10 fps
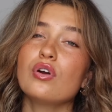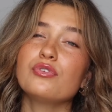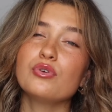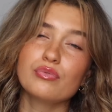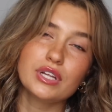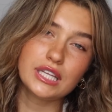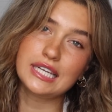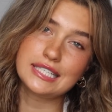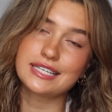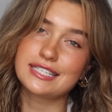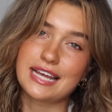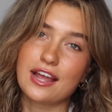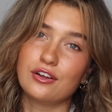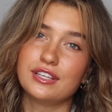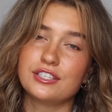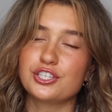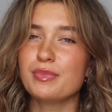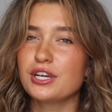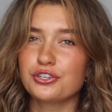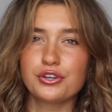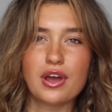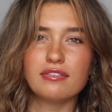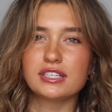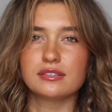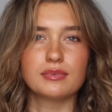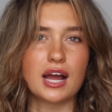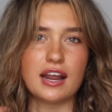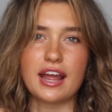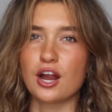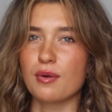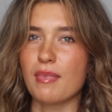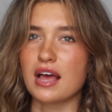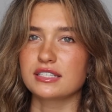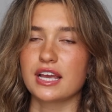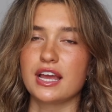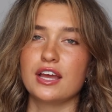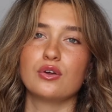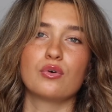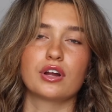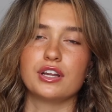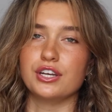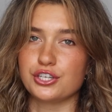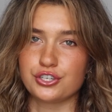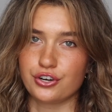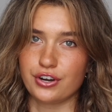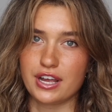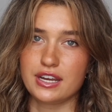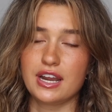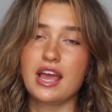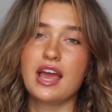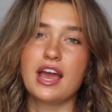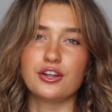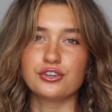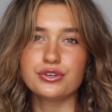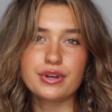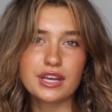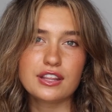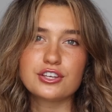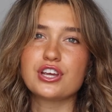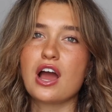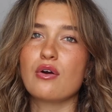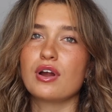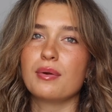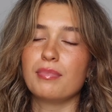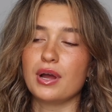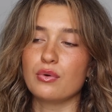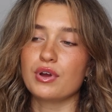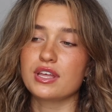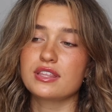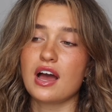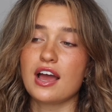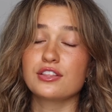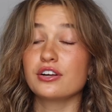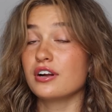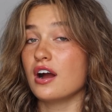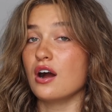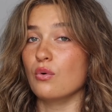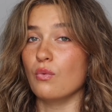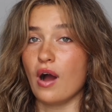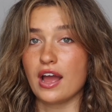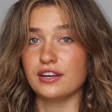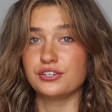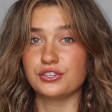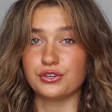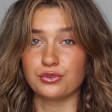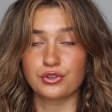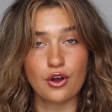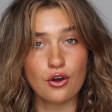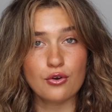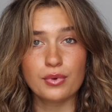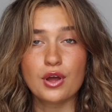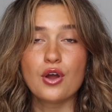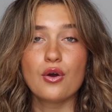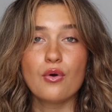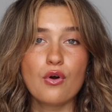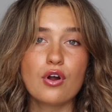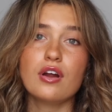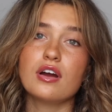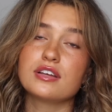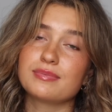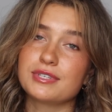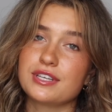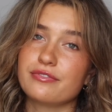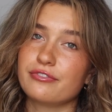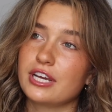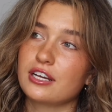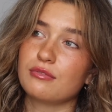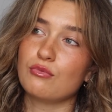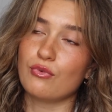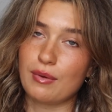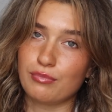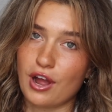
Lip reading: Or if you really need to detangle, then just make sure you have like some kind of hair mask in or conditioner in, and you're doing it in the shower, but with either a wide tooth comb or a specific wet